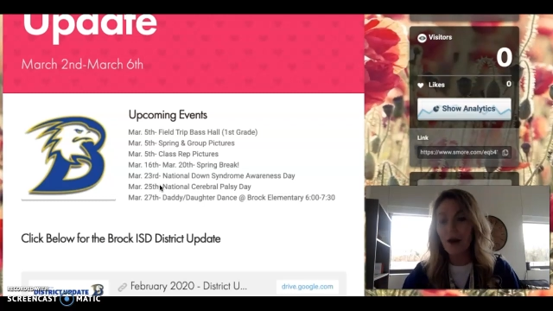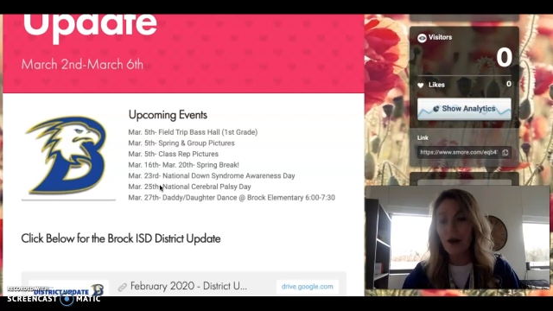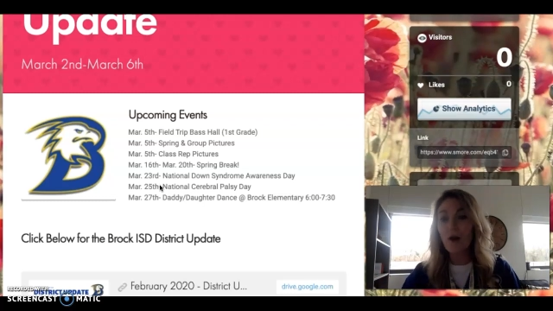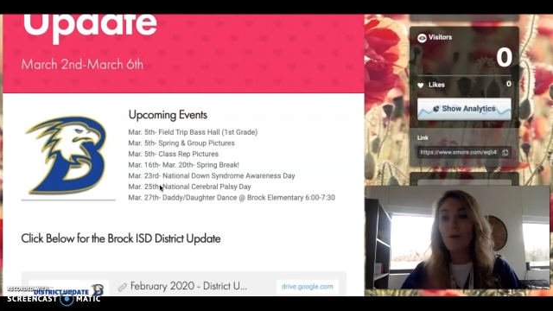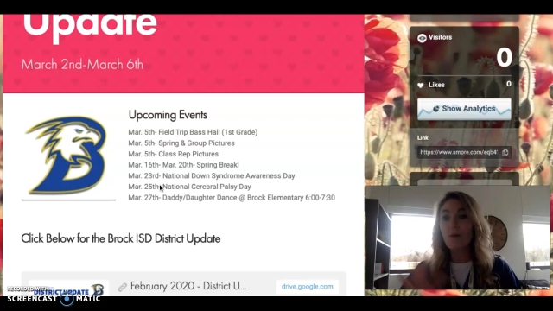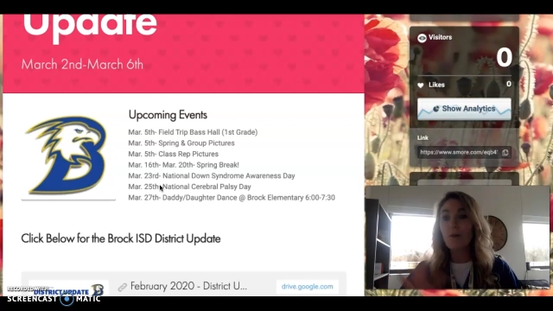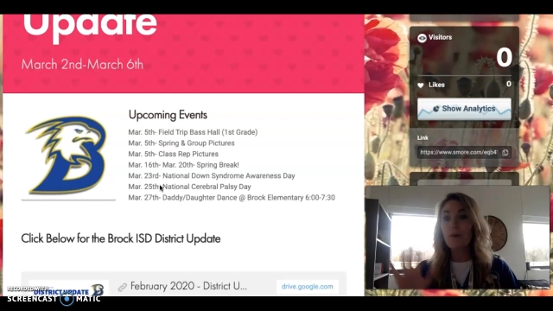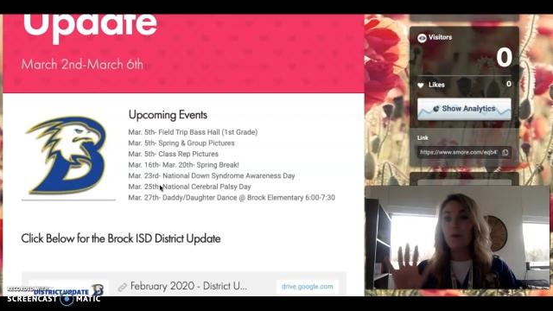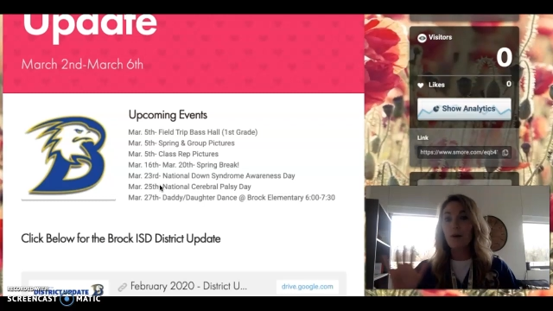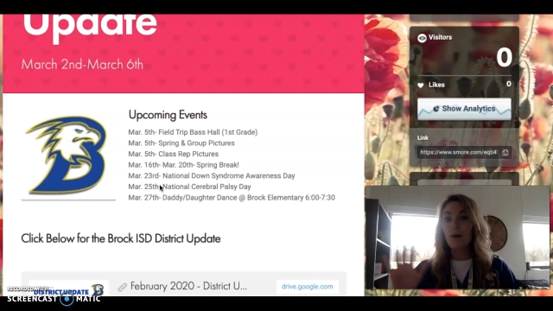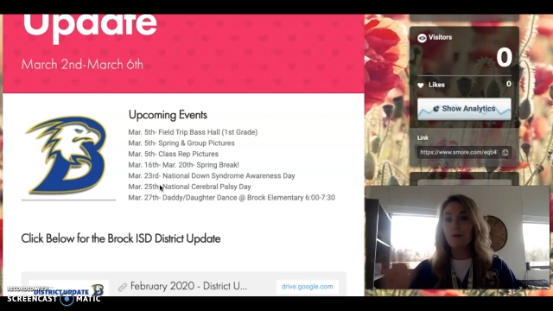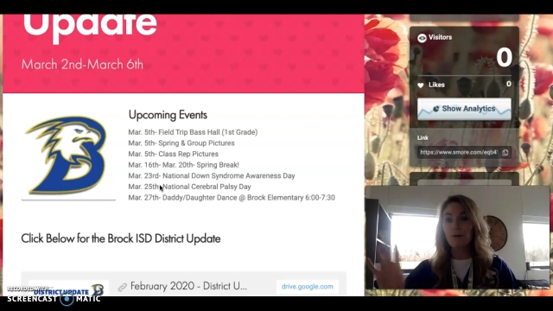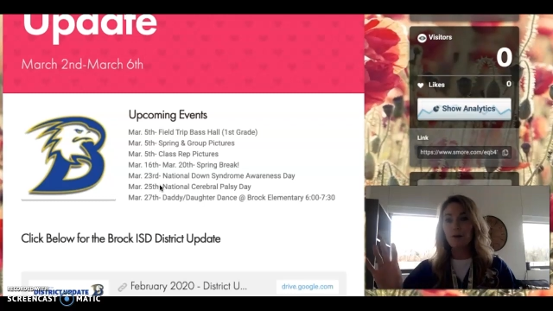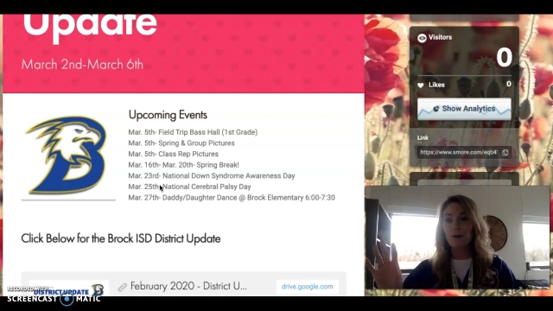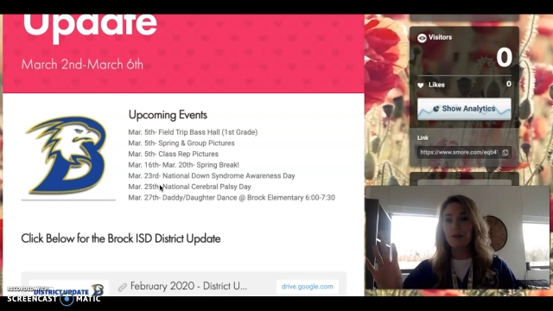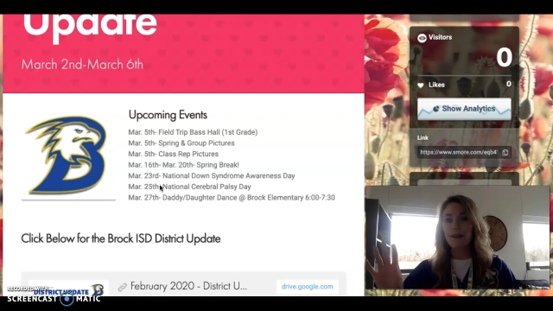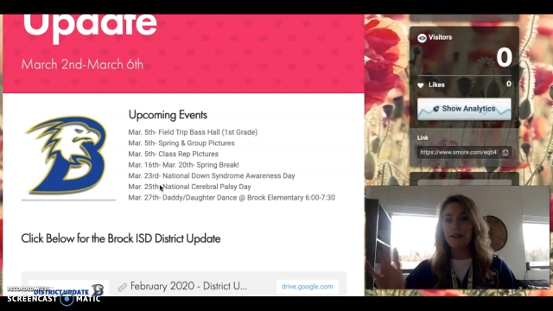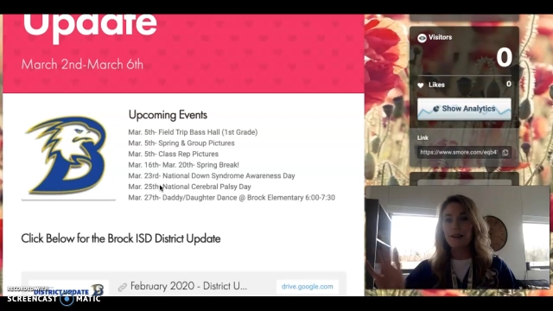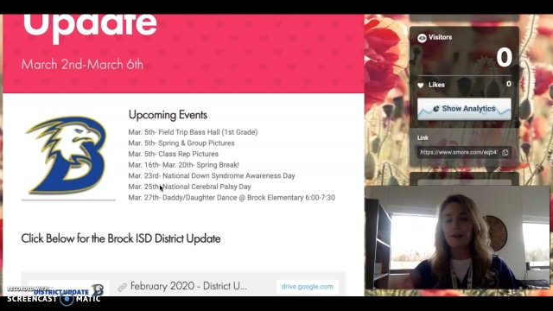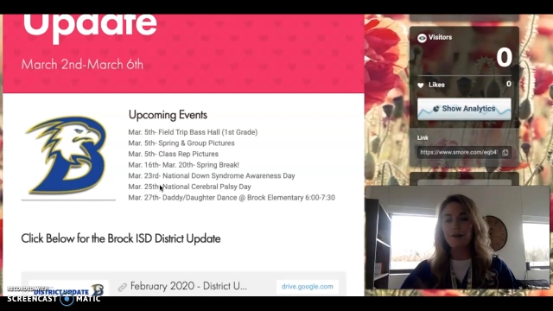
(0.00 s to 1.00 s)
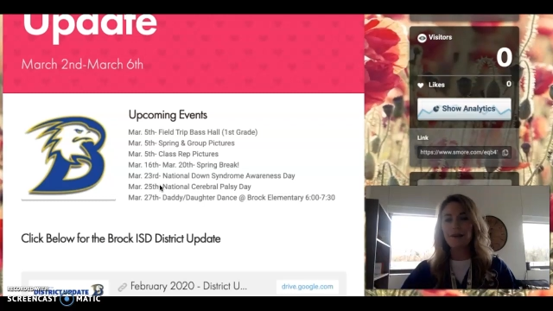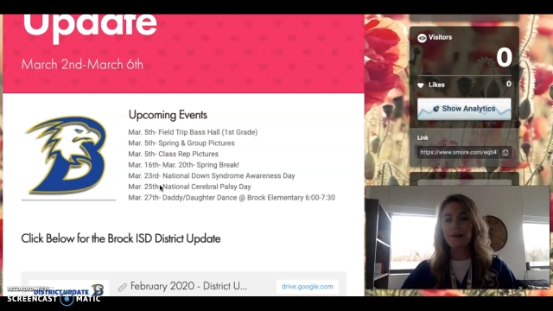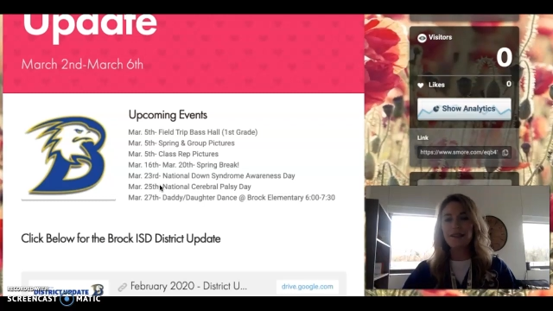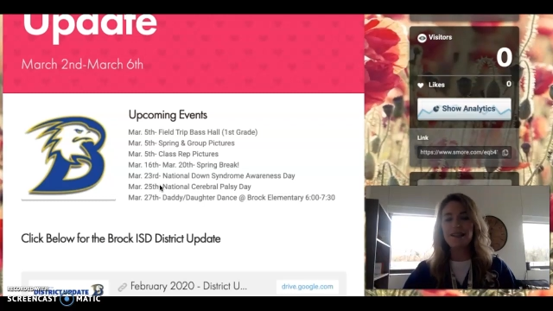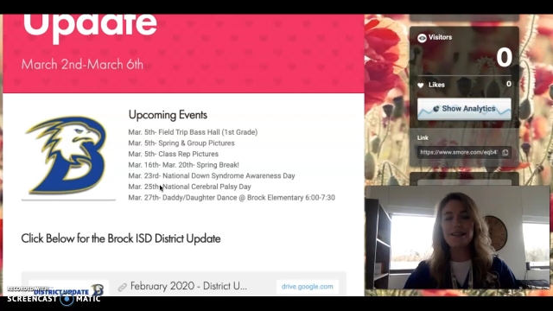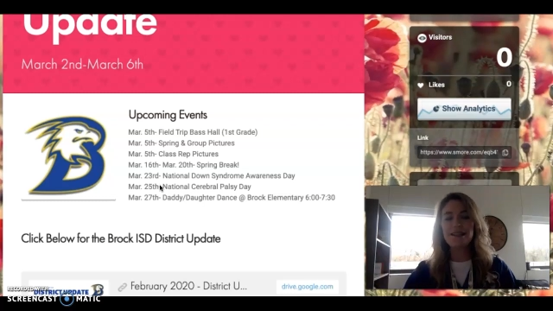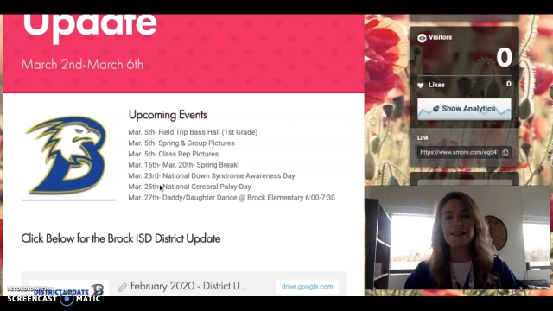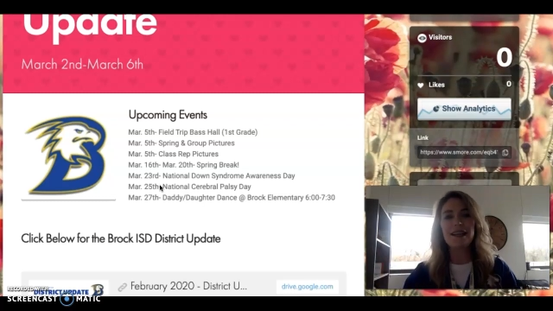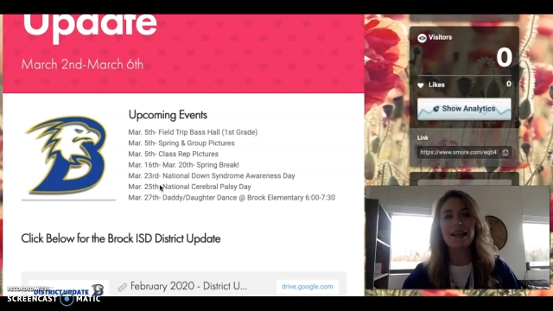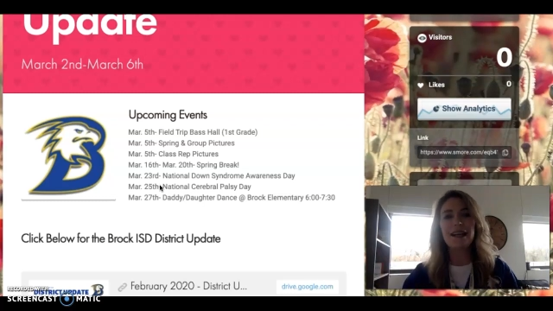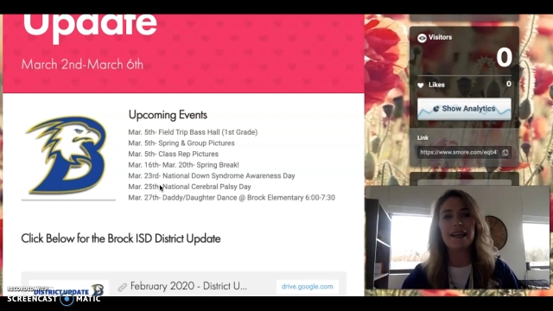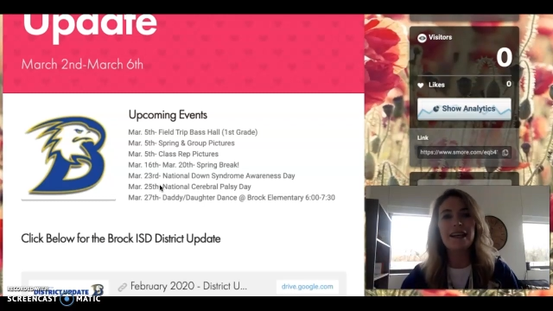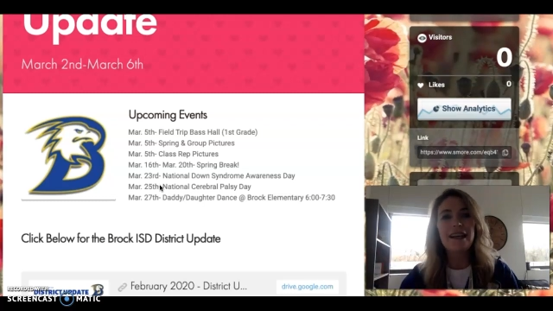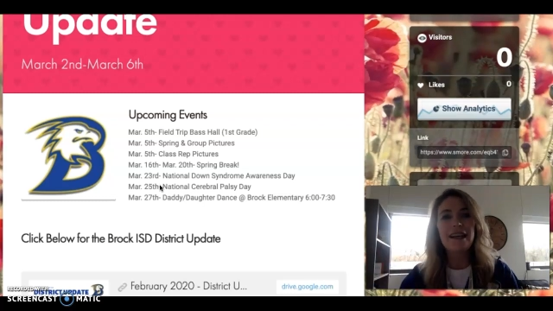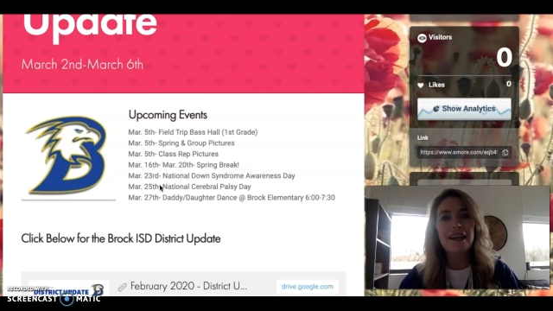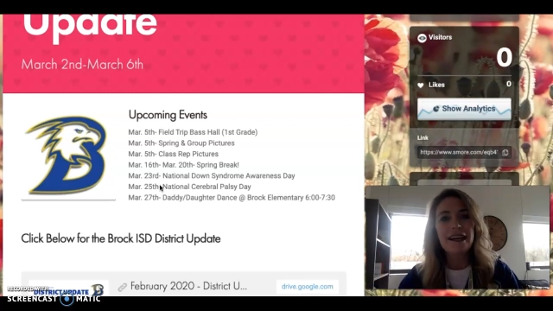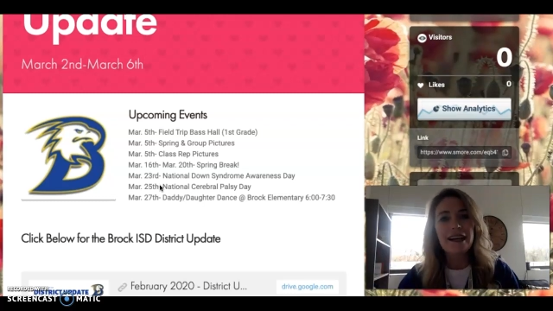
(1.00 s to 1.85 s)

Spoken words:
Oh, one more thing I wanted to say.